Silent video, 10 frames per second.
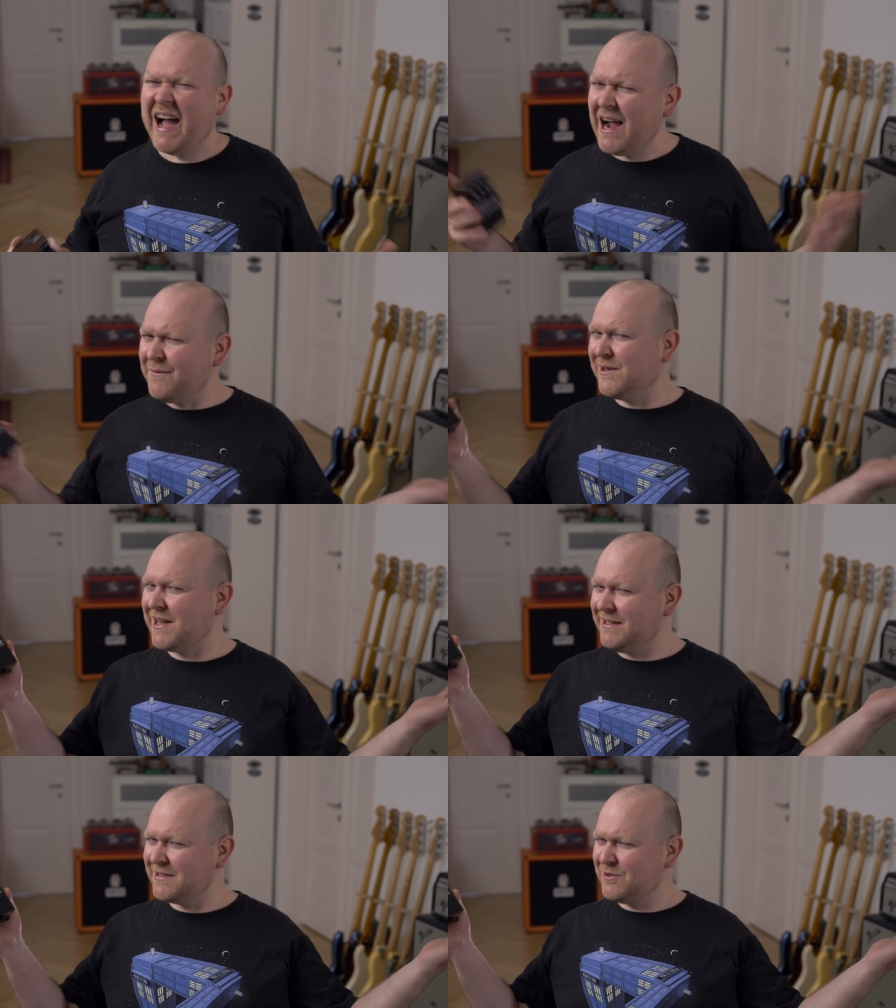I feel
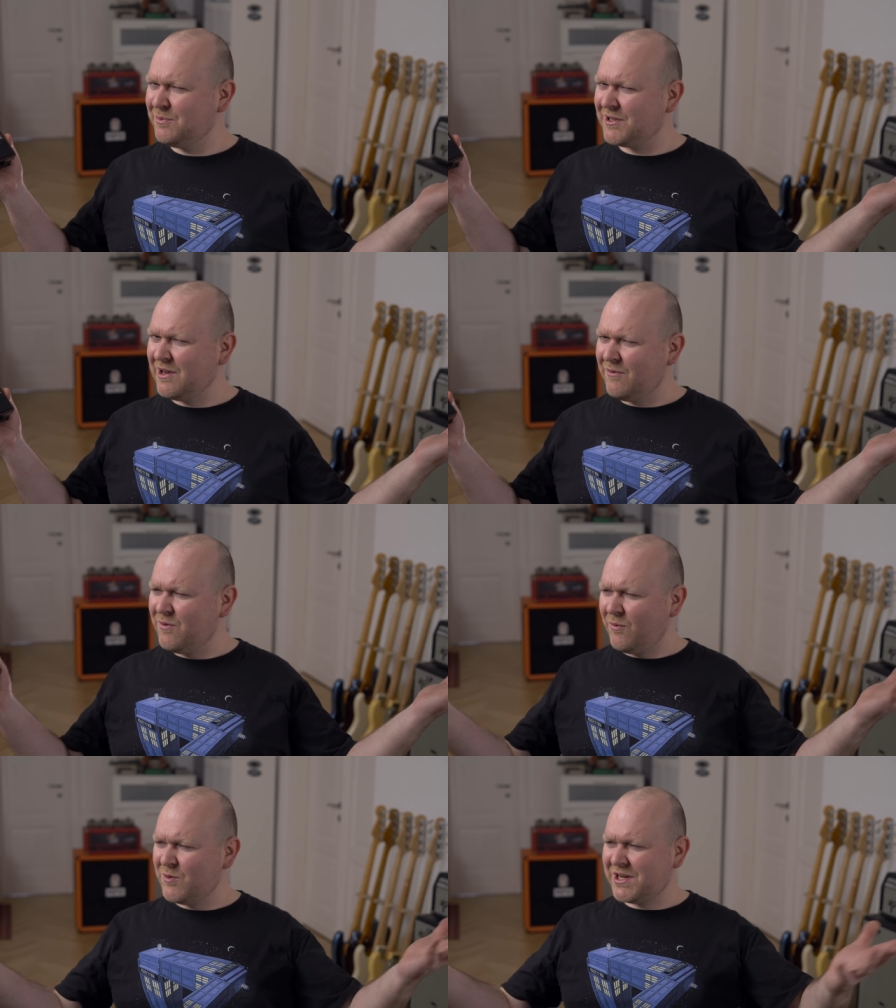kinda stupid now
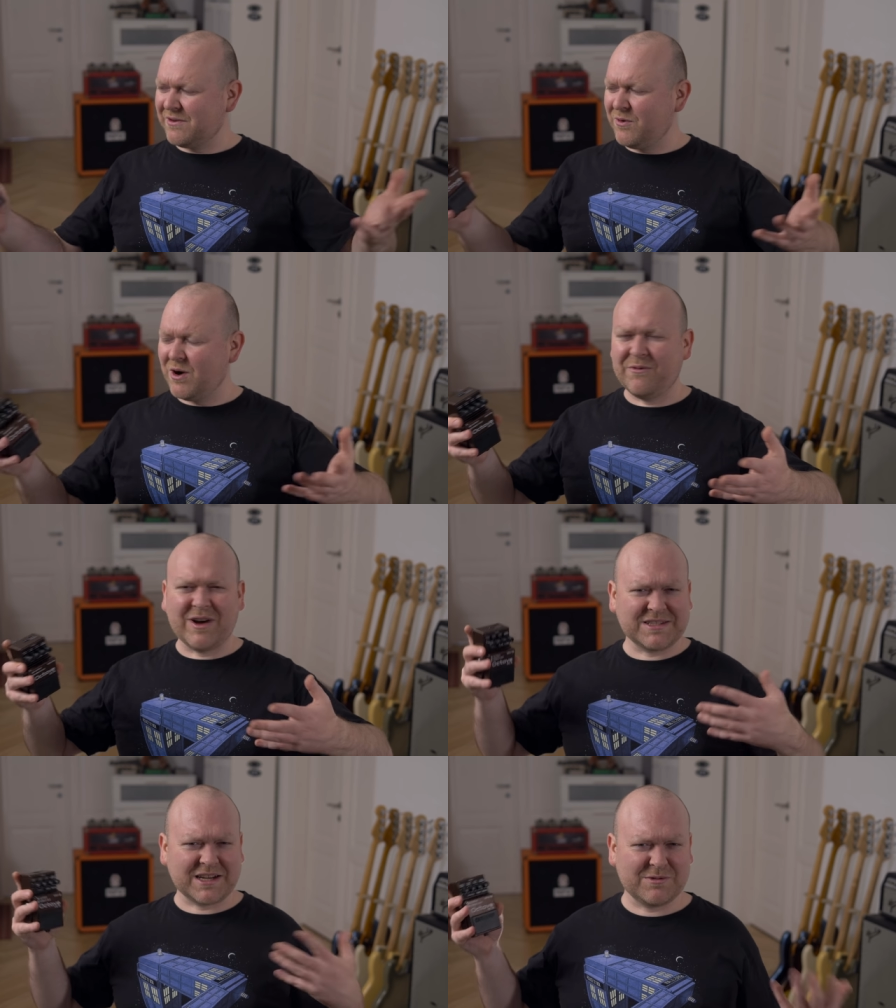for wishing for a
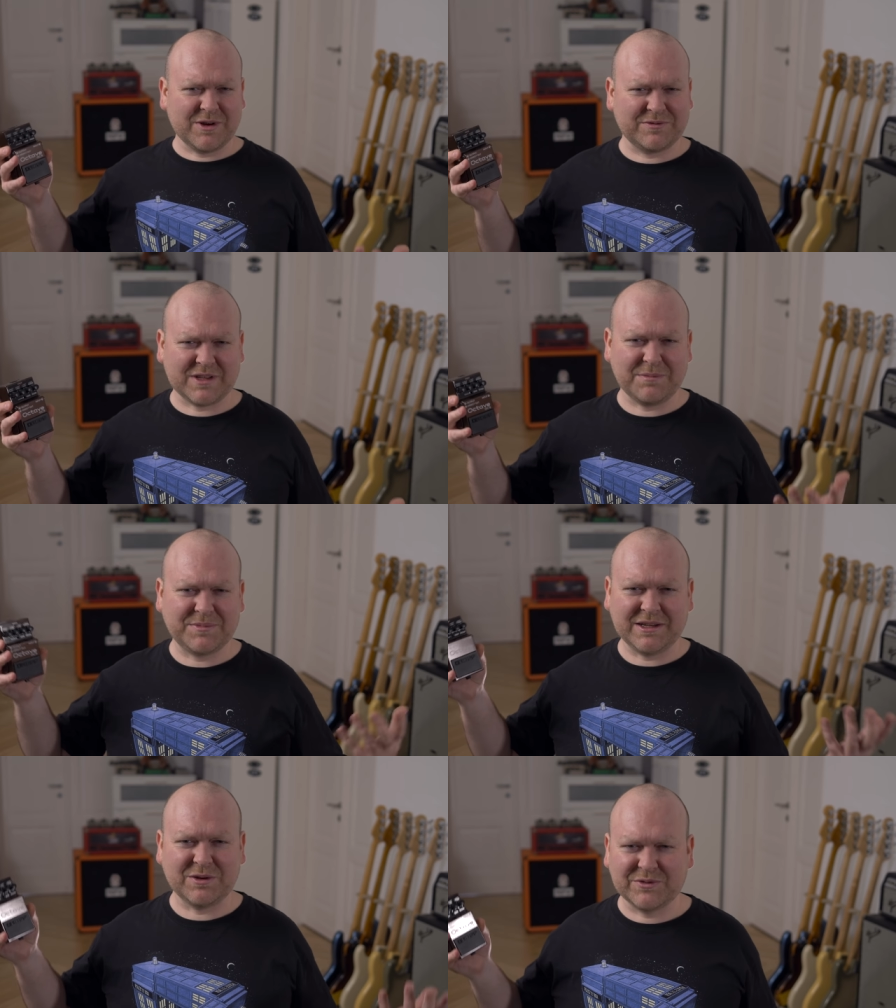Waza Craft
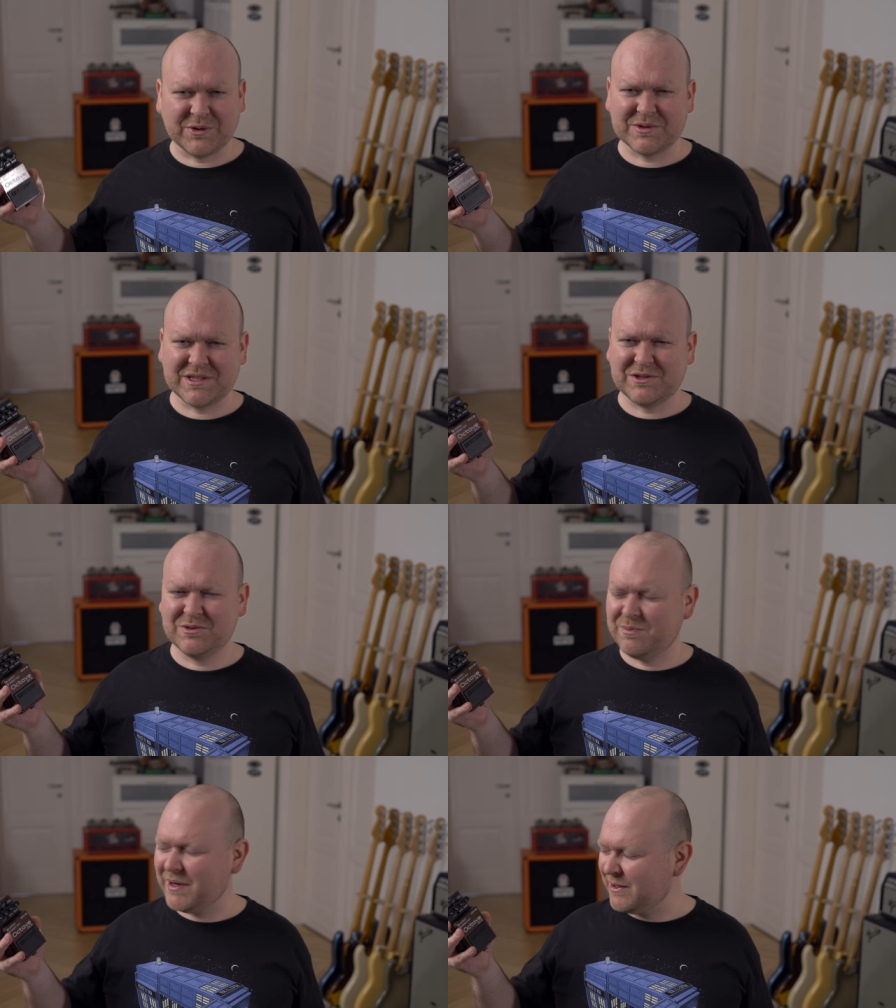update of the
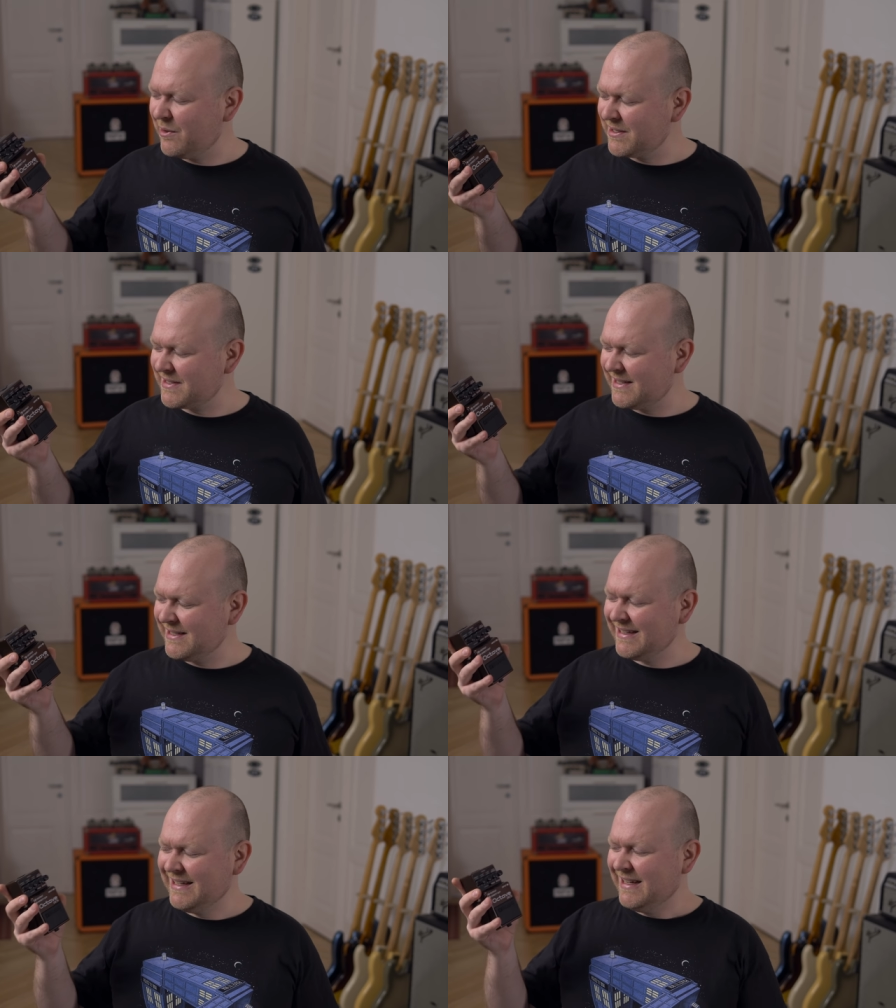OC2, but
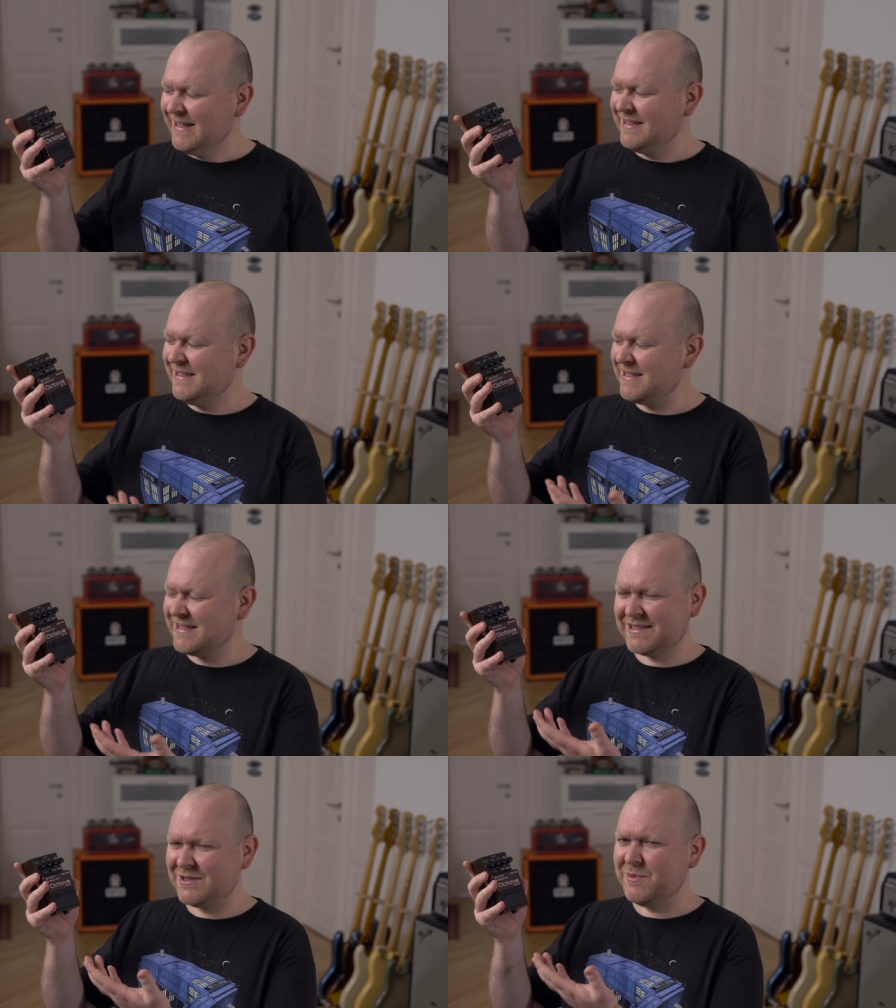honestly, this
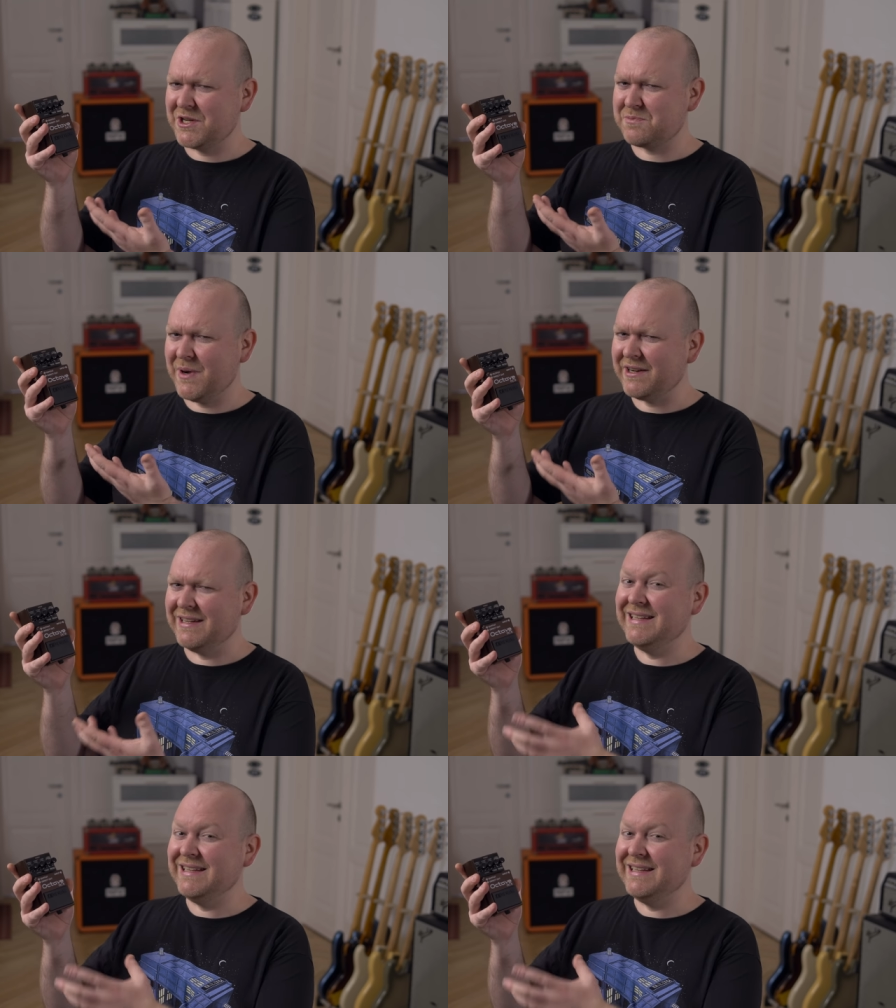is so much better.